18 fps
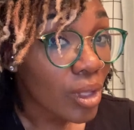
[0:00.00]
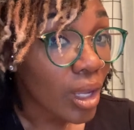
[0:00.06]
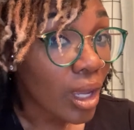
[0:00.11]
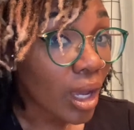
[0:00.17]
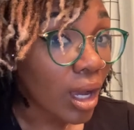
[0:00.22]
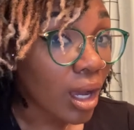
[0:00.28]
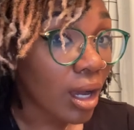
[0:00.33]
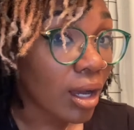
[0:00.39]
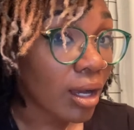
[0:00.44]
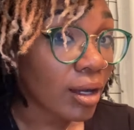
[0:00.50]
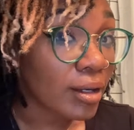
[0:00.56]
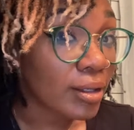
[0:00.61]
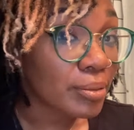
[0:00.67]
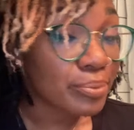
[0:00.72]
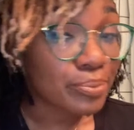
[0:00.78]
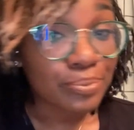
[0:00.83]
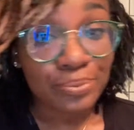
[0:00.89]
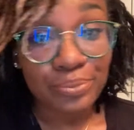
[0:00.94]

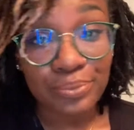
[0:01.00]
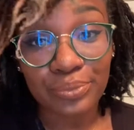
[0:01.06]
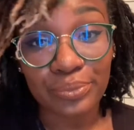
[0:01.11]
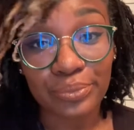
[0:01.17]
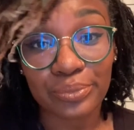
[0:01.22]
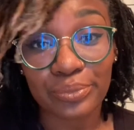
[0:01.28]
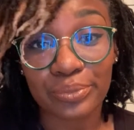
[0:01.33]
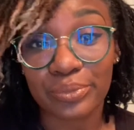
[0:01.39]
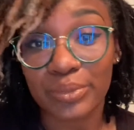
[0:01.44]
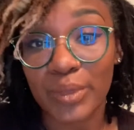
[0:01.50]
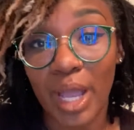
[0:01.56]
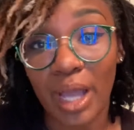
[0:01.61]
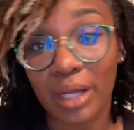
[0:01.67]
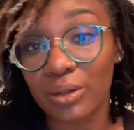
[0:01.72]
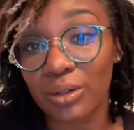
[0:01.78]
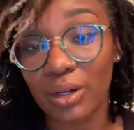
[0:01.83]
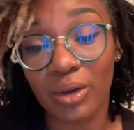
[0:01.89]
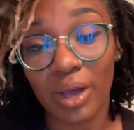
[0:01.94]
I
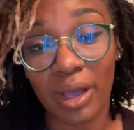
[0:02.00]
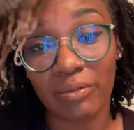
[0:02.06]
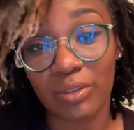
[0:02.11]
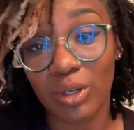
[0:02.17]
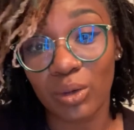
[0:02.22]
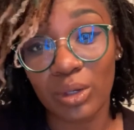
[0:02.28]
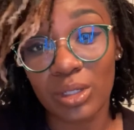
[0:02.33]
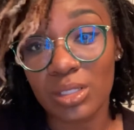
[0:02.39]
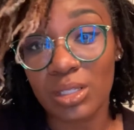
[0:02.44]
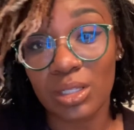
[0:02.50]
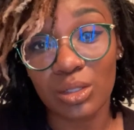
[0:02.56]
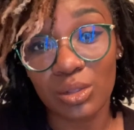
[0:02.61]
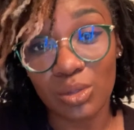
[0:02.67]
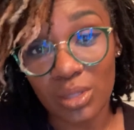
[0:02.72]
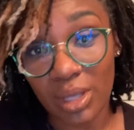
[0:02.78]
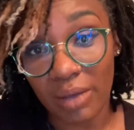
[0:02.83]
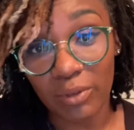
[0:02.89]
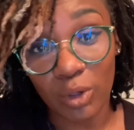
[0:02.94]
don't know, I have no
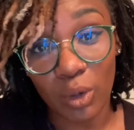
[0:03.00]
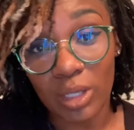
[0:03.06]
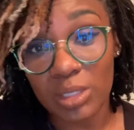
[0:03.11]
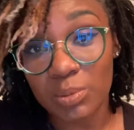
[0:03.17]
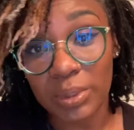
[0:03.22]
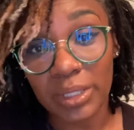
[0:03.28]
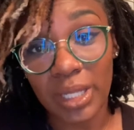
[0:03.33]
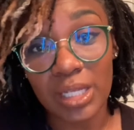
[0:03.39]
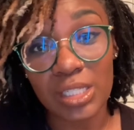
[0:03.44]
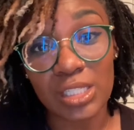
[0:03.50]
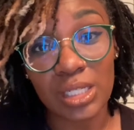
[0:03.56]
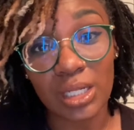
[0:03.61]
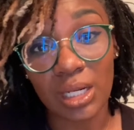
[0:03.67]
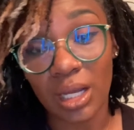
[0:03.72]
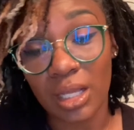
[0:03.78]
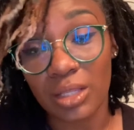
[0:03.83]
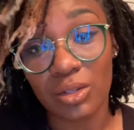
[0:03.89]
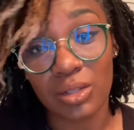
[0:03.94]
excuse, I have no explanation
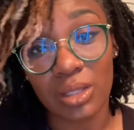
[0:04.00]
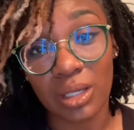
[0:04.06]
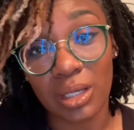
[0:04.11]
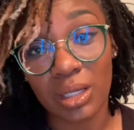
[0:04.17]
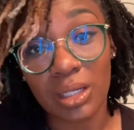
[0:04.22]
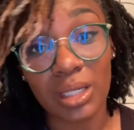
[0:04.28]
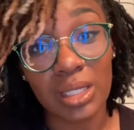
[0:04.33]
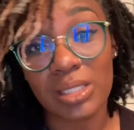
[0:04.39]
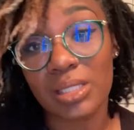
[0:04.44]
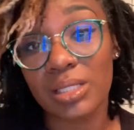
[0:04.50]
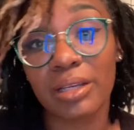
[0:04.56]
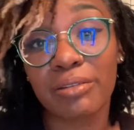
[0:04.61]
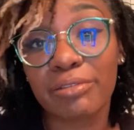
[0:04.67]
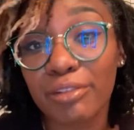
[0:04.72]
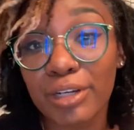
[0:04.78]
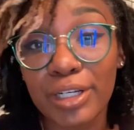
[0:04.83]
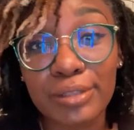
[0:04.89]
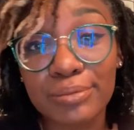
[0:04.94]
other than it's
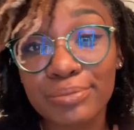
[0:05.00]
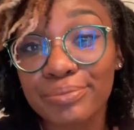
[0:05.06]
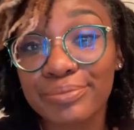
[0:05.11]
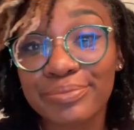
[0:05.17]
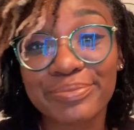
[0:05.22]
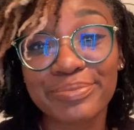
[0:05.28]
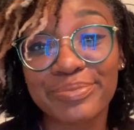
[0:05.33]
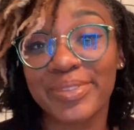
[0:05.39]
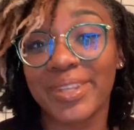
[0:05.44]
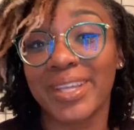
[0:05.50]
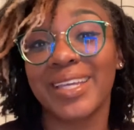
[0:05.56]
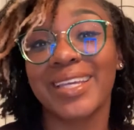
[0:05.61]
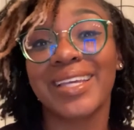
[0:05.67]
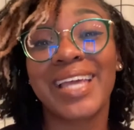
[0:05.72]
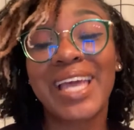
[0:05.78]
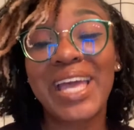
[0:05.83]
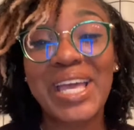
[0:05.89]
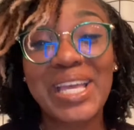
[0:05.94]
different.
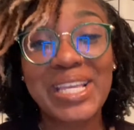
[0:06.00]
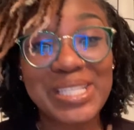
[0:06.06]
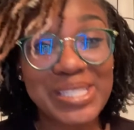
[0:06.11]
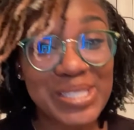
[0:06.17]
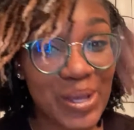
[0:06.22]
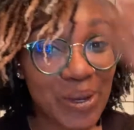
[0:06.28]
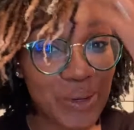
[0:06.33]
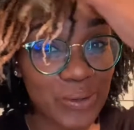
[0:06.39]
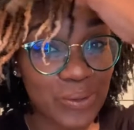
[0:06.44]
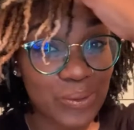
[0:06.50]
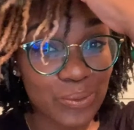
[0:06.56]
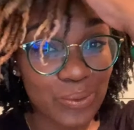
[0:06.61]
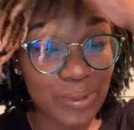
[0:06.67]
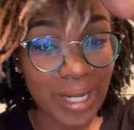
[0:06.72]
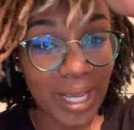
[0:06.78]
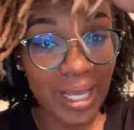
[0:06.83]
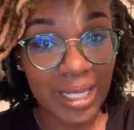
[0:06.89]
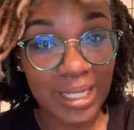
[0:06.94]
So what
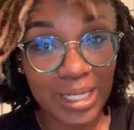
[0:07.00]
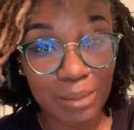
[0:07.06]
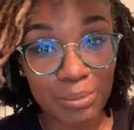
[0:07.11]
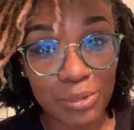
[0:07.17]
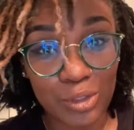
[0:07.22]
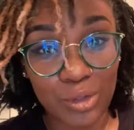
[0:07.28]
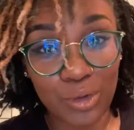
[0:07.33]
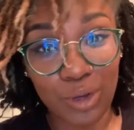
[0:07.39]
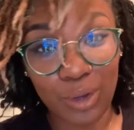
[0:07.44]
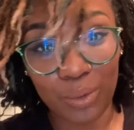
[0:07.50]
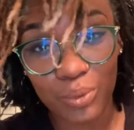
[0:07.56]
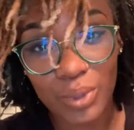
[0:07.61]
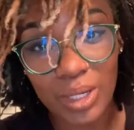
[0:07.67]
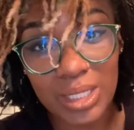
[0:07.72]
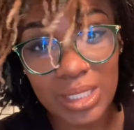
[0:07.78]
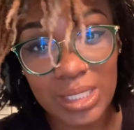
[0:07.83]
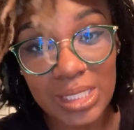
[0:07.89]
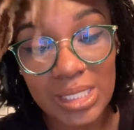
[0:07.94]
I ended up doing
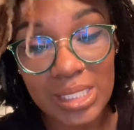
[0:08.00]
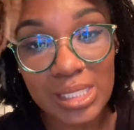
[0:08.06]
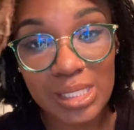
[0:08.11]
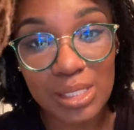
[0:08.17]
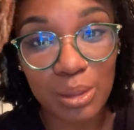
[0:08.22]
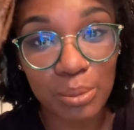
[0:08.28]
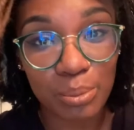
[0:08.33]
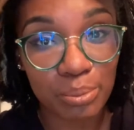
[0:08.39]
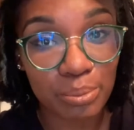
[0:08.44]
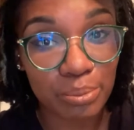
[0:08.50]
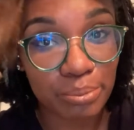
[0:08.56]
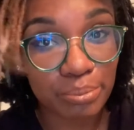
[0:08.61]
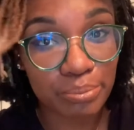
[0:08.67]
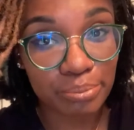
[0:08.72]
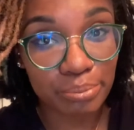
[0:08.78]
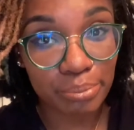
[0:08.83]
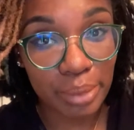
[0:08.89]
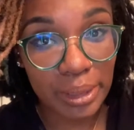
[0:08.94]
was
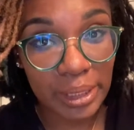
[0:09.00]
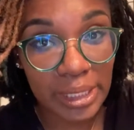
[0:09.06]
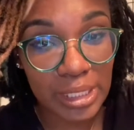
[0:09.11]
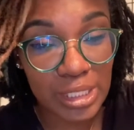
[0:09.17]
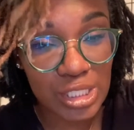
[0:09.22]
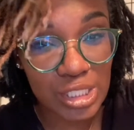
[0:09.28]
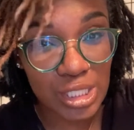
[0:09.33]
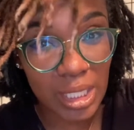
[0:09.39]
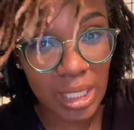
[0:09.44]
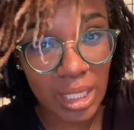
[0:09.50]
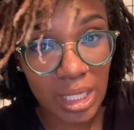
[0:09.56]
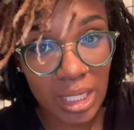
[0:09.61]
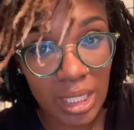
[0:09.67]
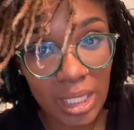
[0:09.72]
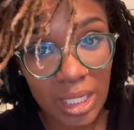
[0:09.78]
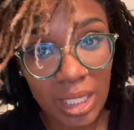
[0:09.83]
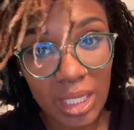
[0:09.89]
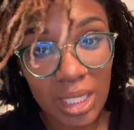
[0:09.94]

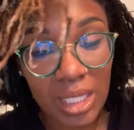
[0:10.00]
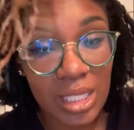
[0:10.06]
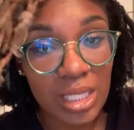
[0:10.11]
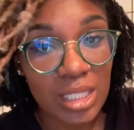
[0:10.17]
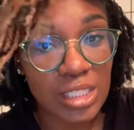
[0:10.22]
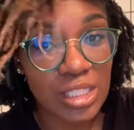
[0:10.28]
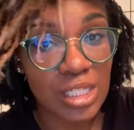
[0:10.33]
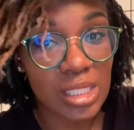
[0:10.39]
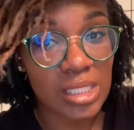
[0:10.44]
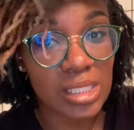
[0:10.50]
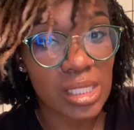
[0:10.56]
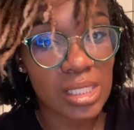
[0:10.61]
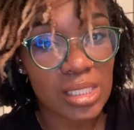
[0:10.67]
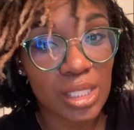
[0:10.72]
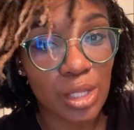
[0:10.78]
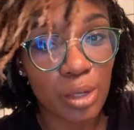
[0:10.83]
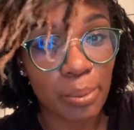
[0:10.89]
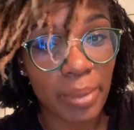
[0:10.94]
bleaching just this
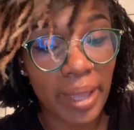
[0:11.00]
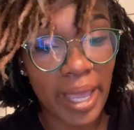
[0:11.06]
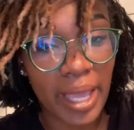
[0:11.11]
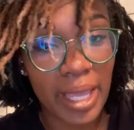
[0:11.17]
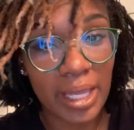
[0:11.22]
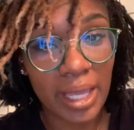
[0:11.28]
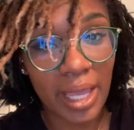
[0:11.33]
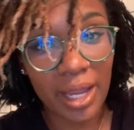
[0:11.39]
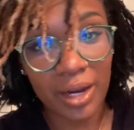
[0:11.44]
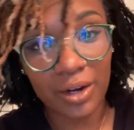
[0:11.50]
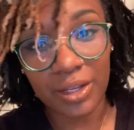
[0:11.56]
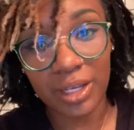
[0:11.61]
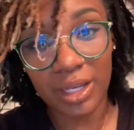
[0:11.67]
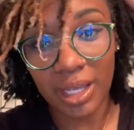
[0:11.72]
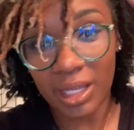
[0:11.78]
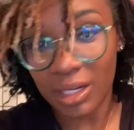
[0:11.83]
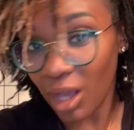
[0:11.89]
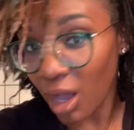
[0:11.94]
little bang area,
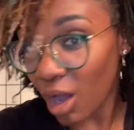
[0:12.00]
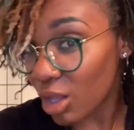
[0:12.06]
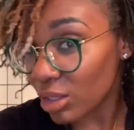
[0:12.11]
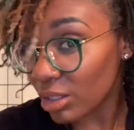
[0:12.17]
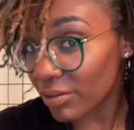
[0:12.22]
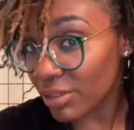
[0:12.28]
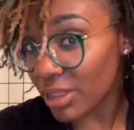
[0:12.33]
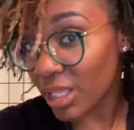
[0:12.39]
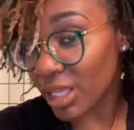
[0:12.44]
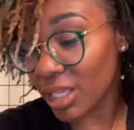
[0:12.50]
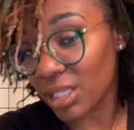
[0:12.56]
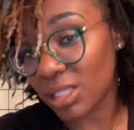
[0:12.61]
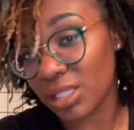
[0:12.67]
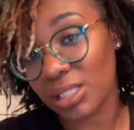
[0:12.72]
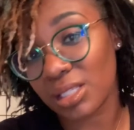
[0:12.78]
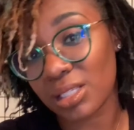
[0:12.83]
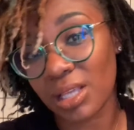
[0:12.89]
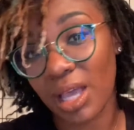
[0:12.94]
and all of
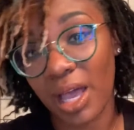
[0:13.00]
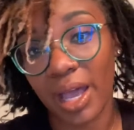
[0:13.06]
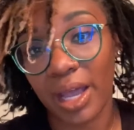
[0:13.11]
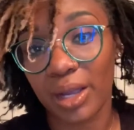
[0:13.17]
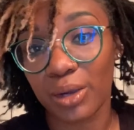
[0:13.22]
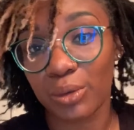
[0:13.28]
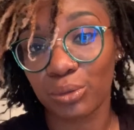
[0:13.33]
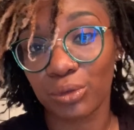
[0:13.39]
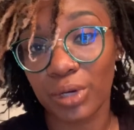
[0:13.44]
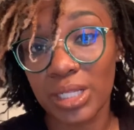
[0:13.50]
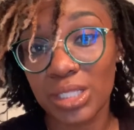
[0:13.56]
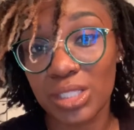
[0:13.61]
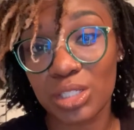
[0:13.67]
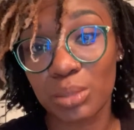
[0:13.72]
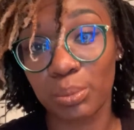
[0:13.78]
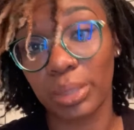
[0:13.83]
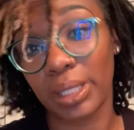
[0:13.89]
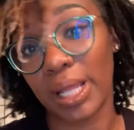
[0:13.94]
this I
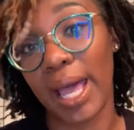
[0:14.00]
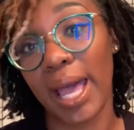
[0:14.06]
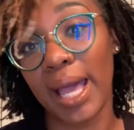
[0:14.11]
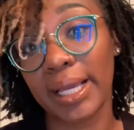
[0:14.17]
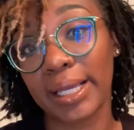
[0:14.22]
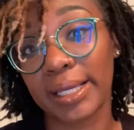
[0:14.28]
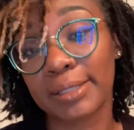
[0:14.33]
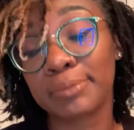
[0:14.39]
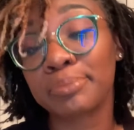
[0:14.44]
rinsed black.